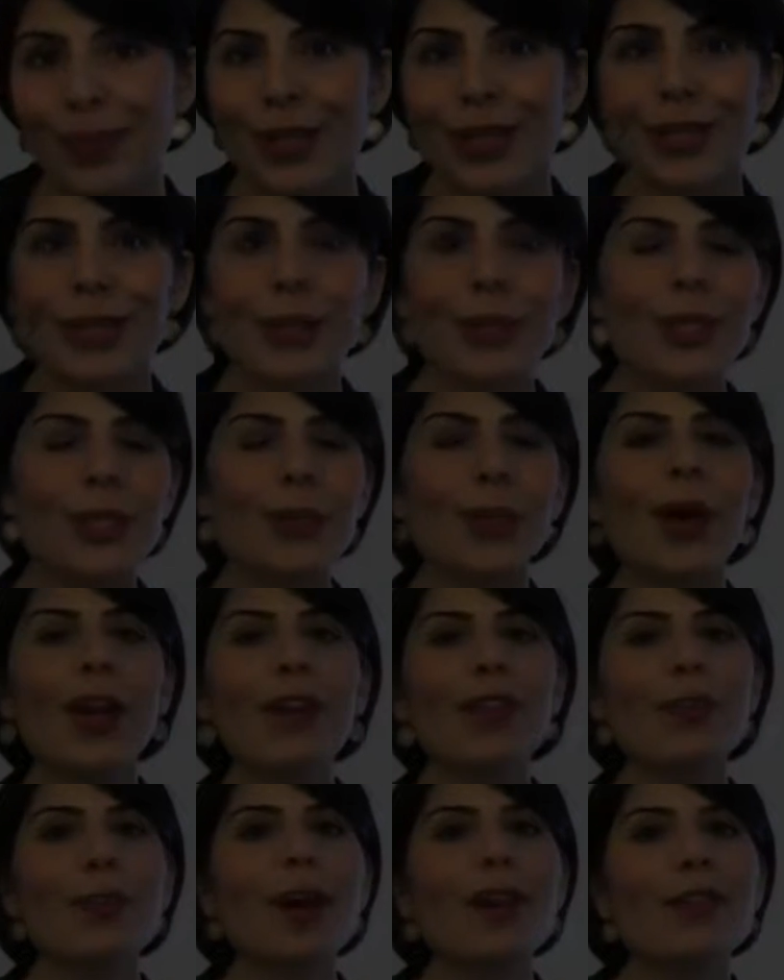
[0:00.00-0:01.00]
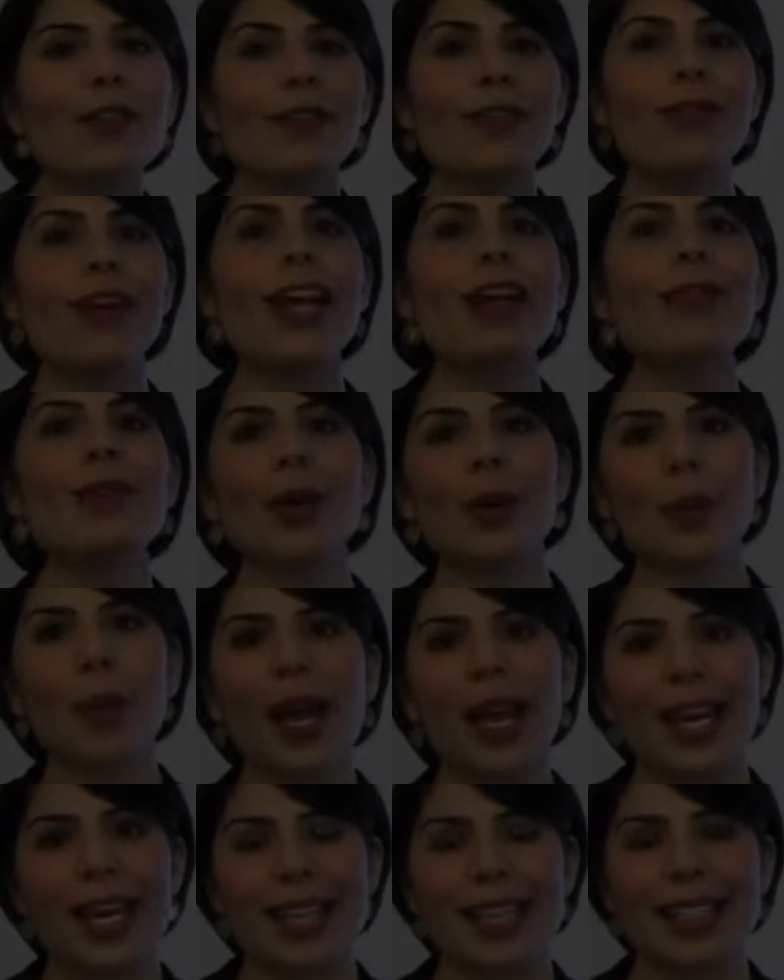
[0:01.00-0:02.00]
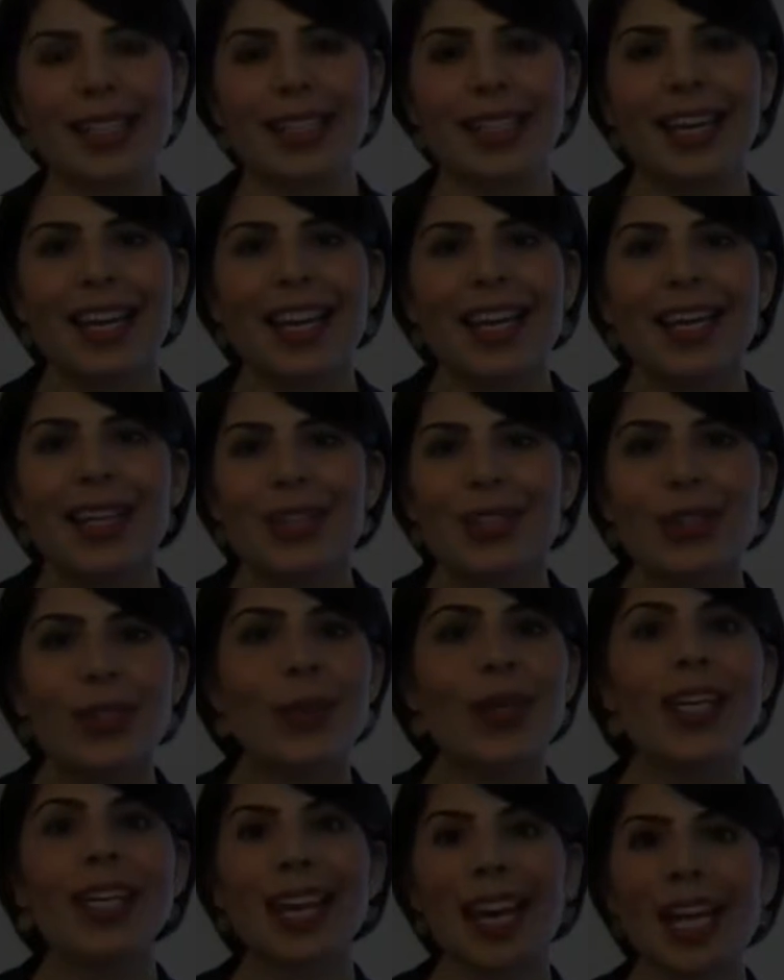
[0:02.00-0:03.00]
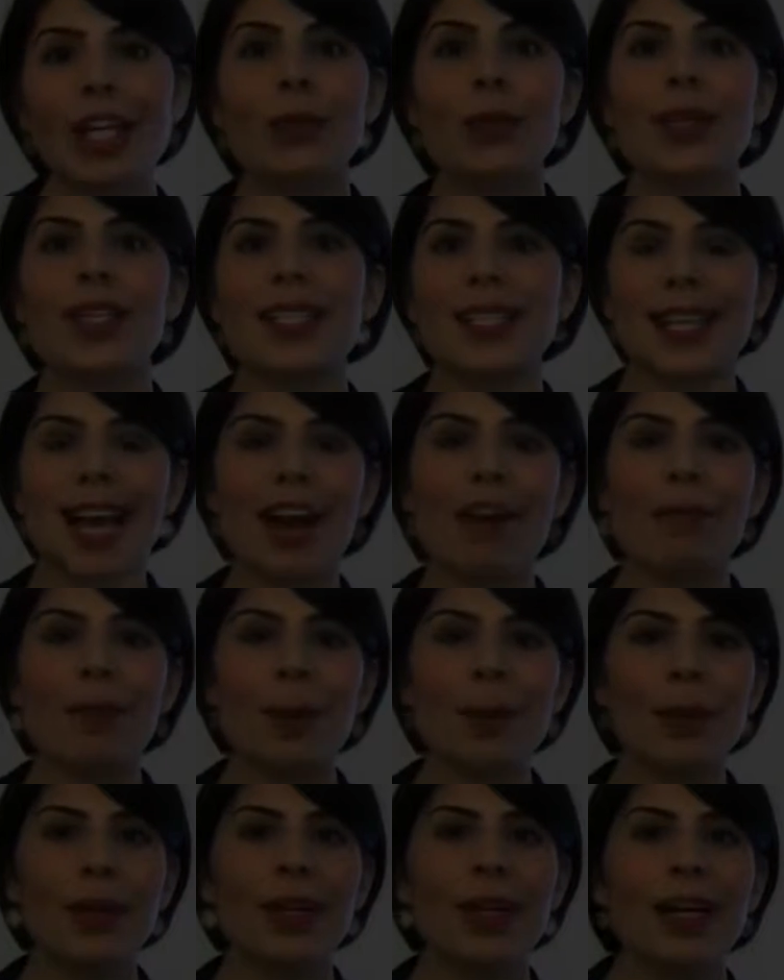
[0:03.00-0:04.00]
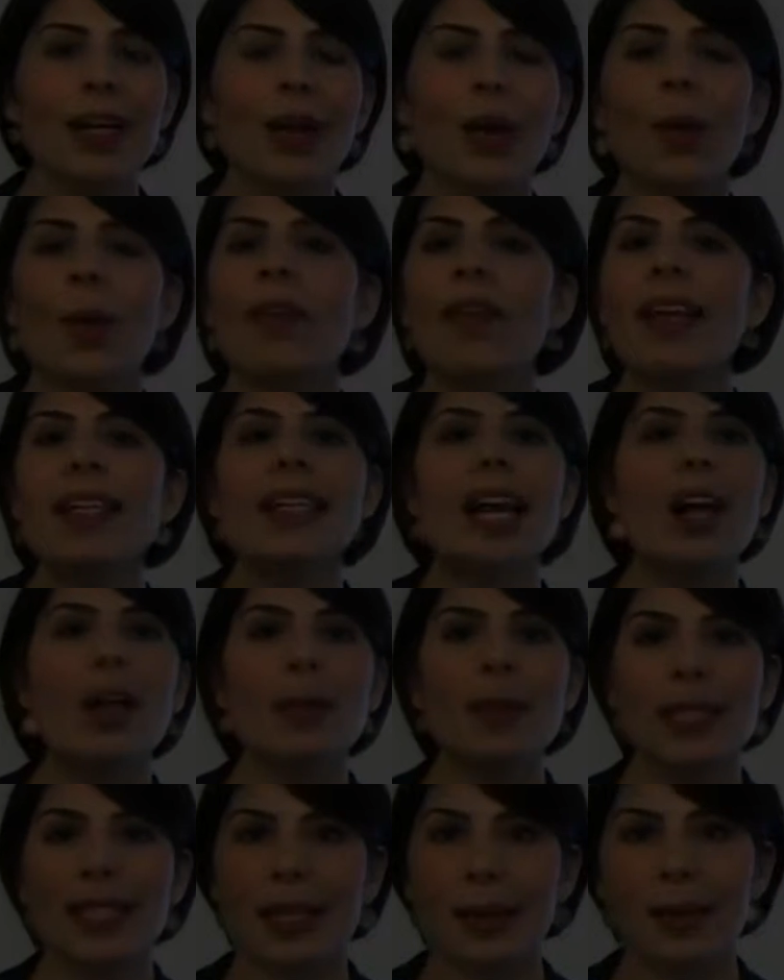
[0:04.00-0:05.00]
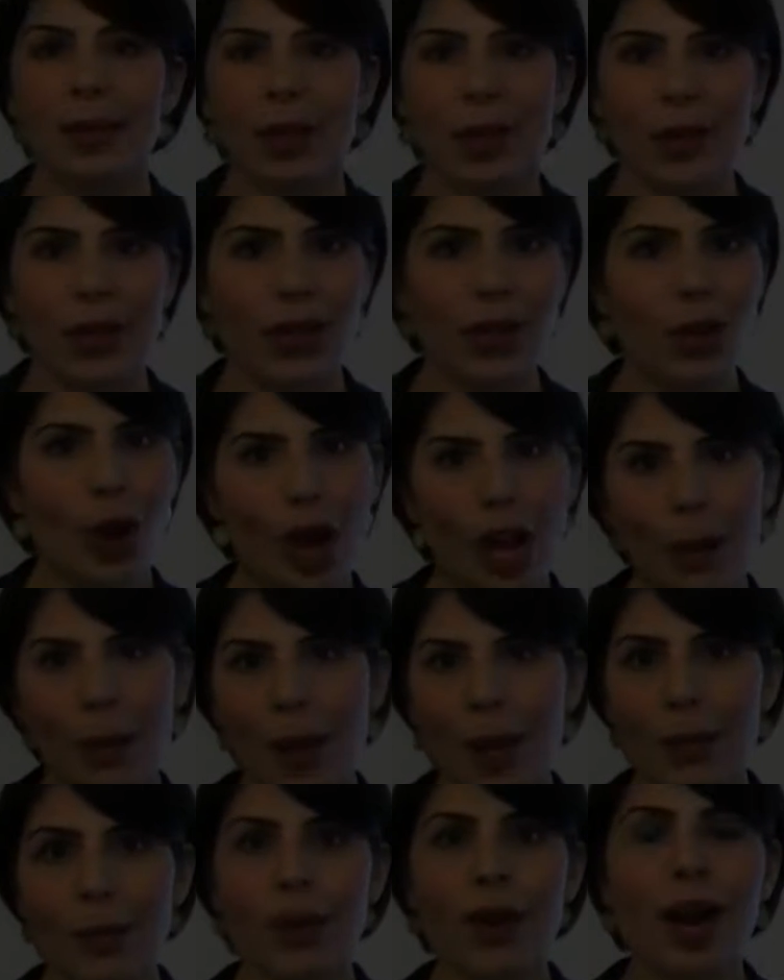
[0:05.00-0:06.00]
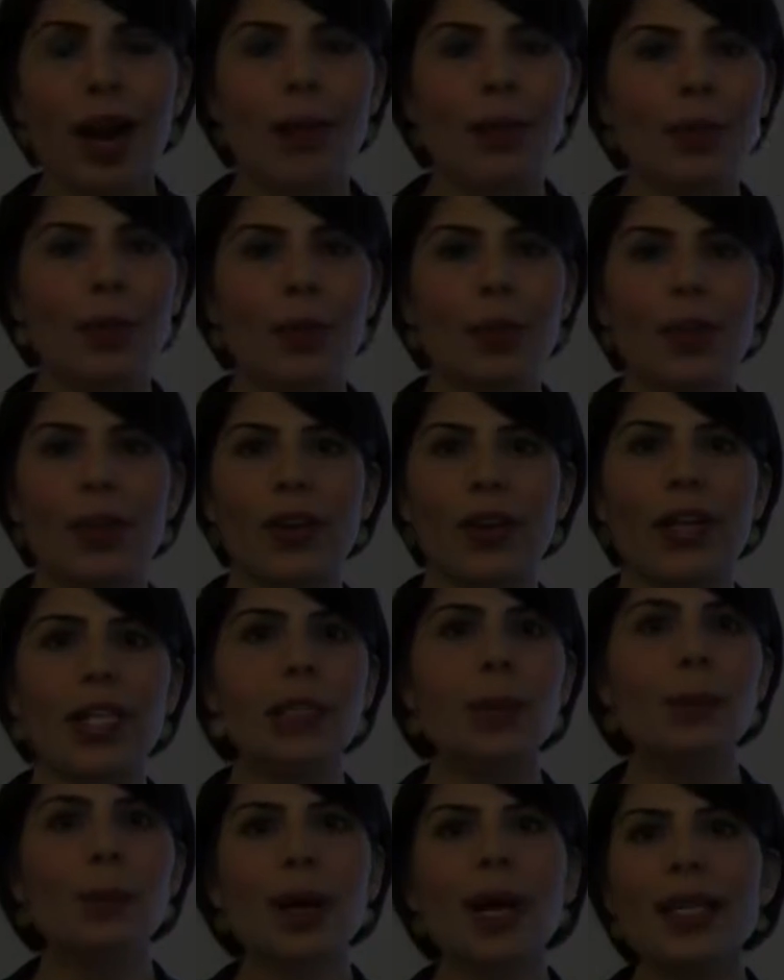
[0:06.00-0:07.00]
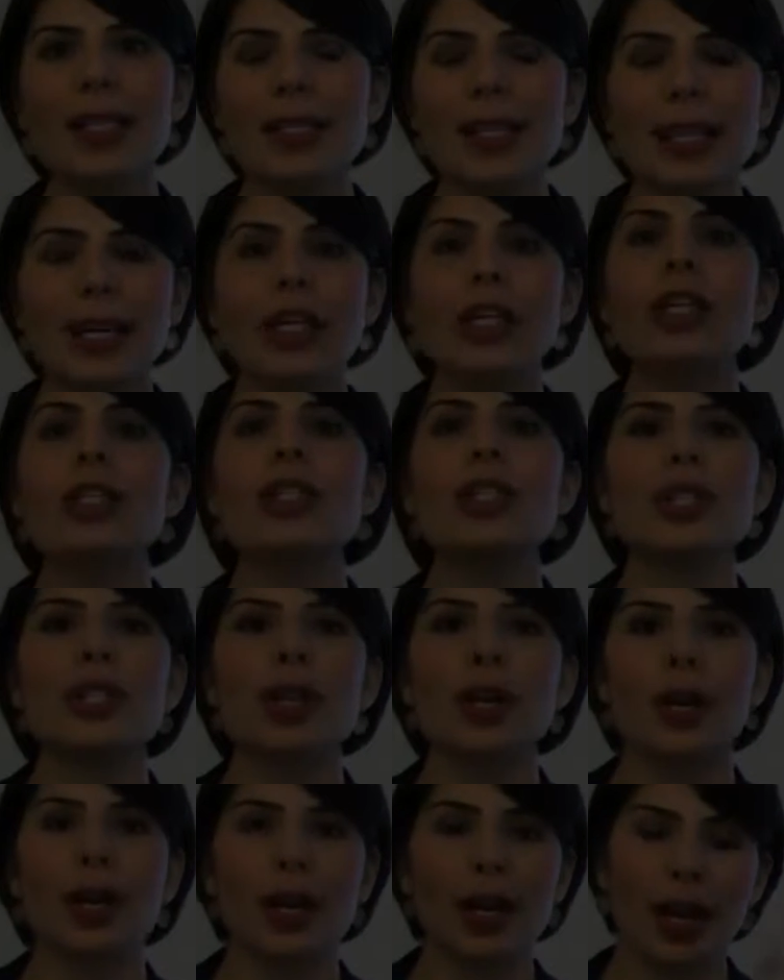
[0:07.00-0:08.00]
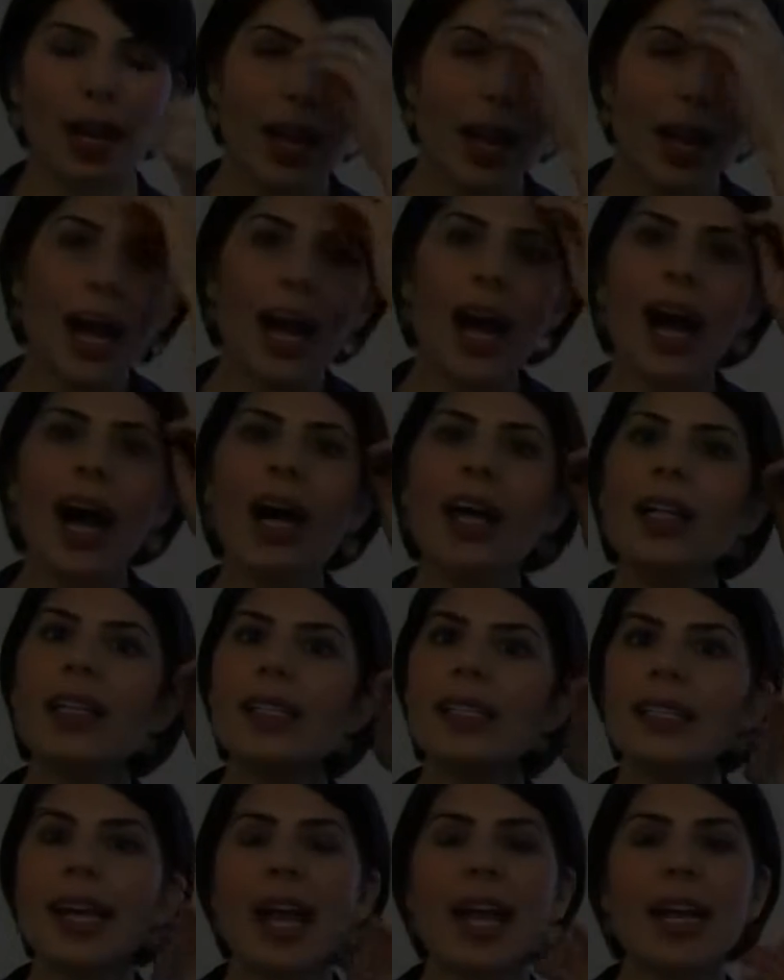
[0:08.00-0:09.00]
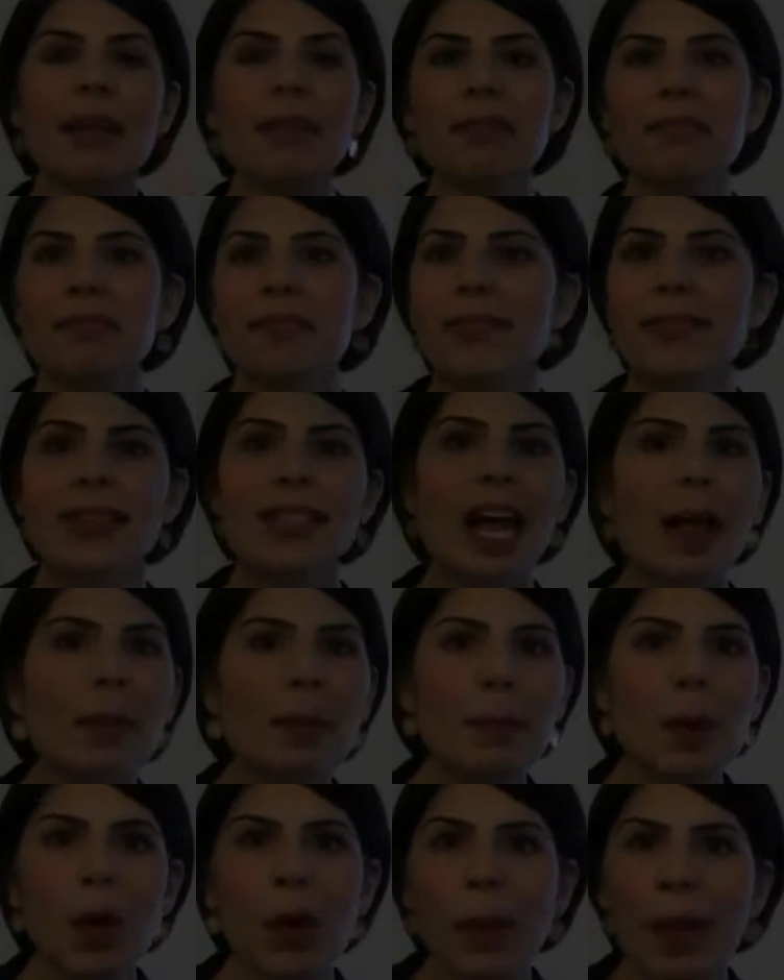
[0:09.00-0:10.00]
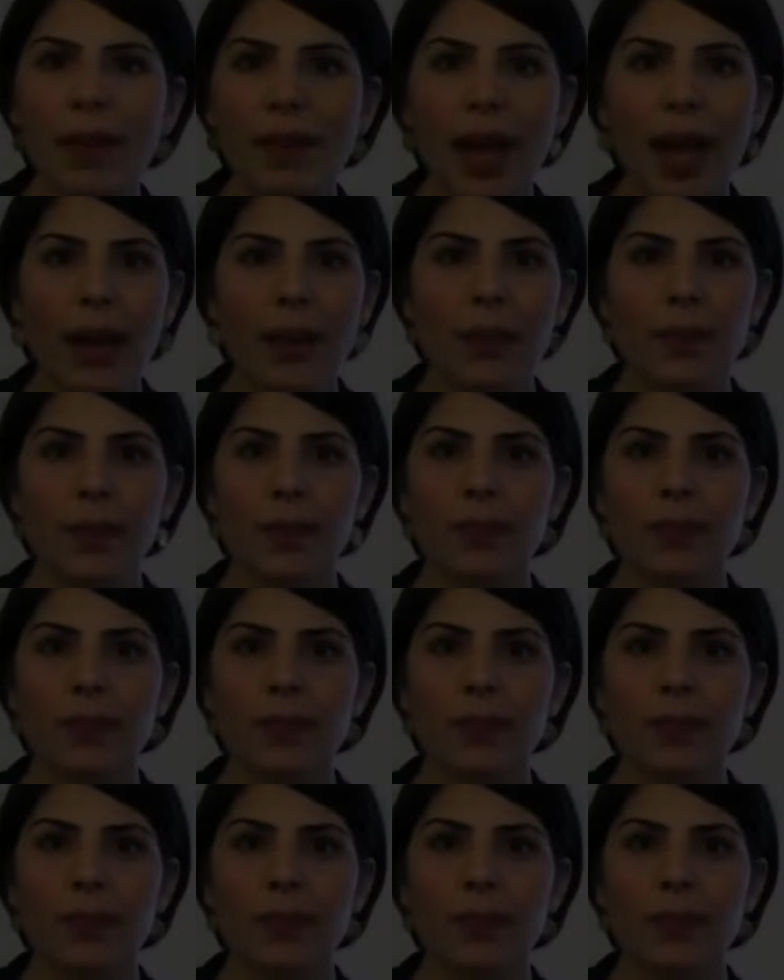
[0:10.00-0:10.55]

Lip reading: So it's one of my favorite ways to engage with a staff member. When they tell me something, or they talk about a problem, or they're expressing a concern, I'll say, tell me more about that.